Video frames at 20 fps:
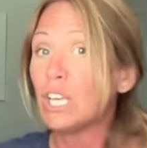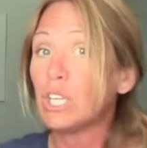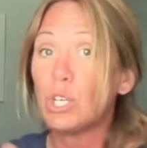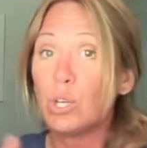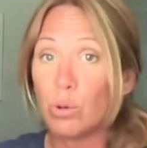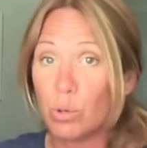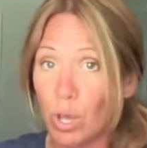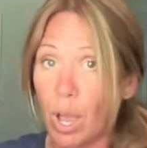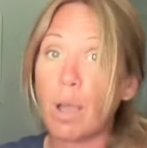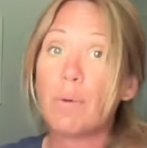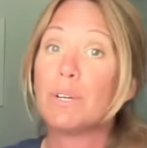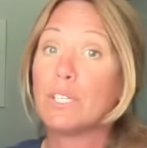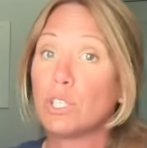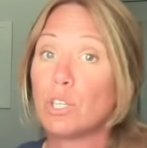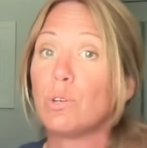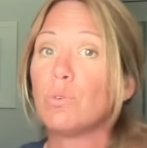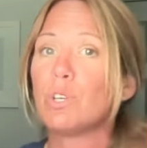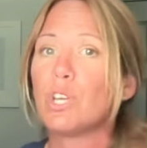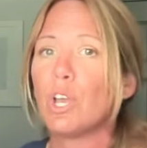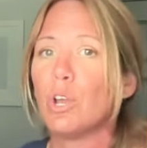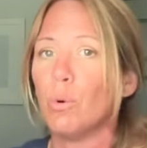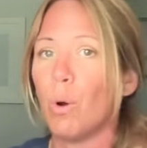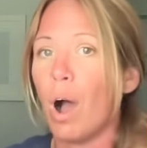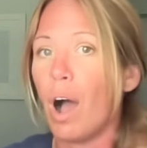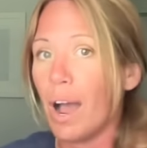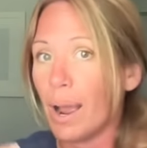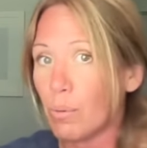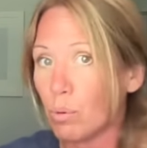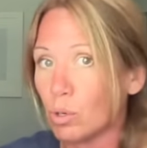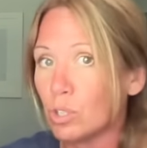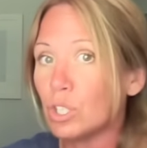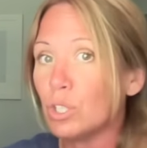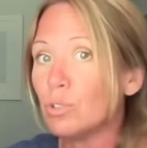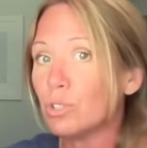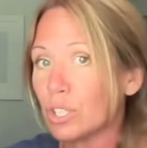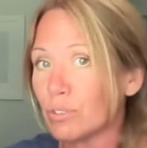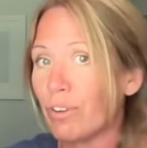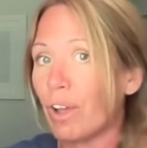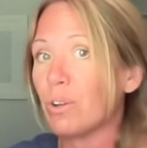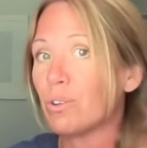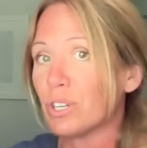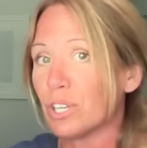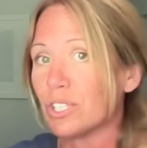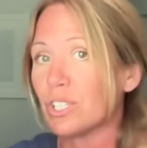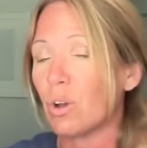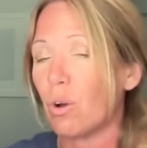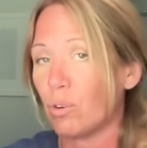You go and do you. I want you to focus